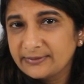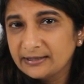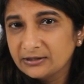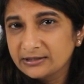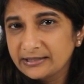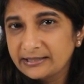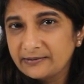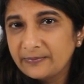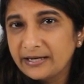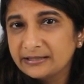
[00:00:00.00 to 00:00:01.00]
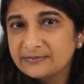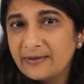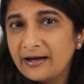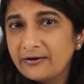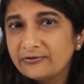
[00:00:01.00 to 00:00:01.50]
by looking in a pet's
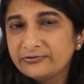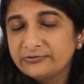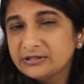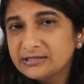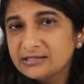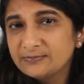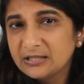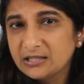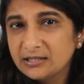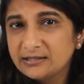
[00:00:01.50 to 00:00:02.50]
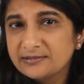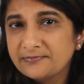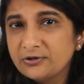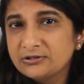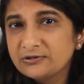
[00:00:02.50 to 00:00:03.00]
mouth. This is because
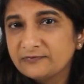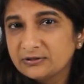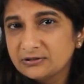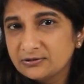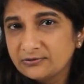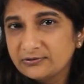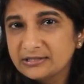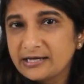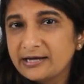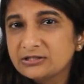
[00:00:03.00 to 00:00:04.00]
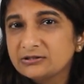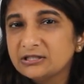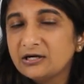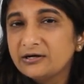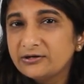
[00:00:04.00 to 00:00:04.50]
most of the tooth is
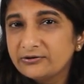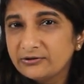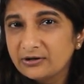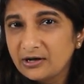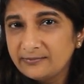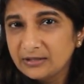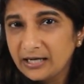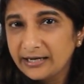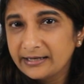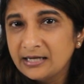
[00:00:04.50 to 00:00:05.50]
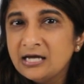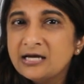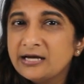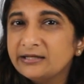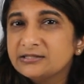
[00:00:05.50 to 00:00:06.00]
actually under the gum line,
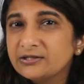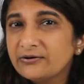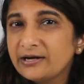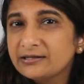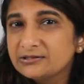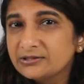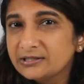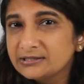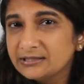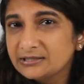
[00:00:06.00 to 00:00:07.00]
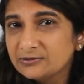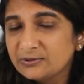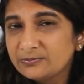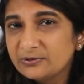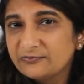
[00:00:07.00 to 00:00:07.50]
and so x-rays need to
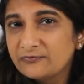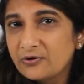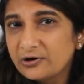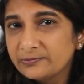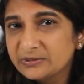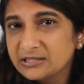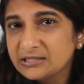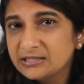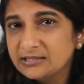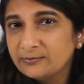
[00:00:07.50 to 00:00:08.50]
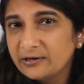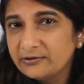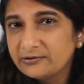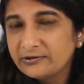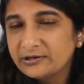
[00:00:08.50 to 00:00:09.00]
be performed to see
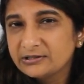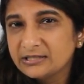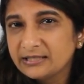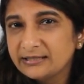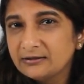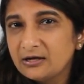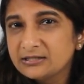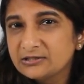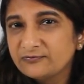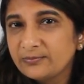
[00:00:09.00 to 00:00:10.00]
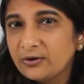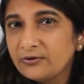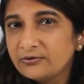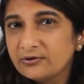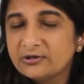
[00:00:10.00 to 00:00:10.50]
whether there's any loss of
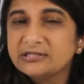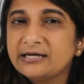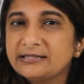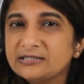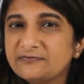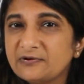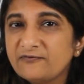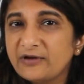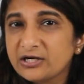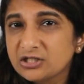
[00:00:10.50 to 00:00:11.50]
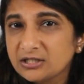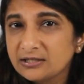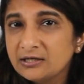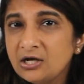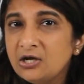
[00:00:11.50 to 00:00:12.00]
bone or signs of
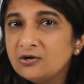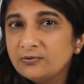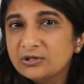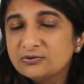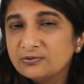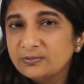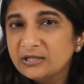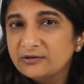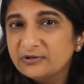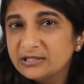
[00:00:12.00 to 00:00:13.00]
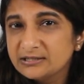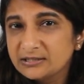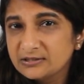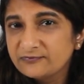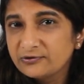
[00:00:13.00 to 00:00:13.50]
infection, which would be
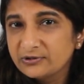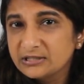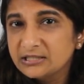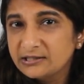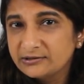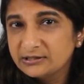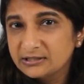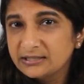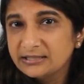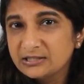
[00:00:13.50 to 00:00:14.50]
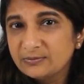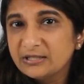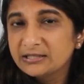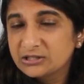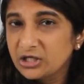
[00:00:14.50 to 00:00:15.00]
reasons for the teeth to need to
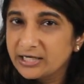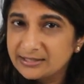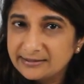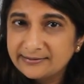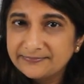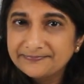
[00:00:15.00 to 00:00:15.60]
be extracted.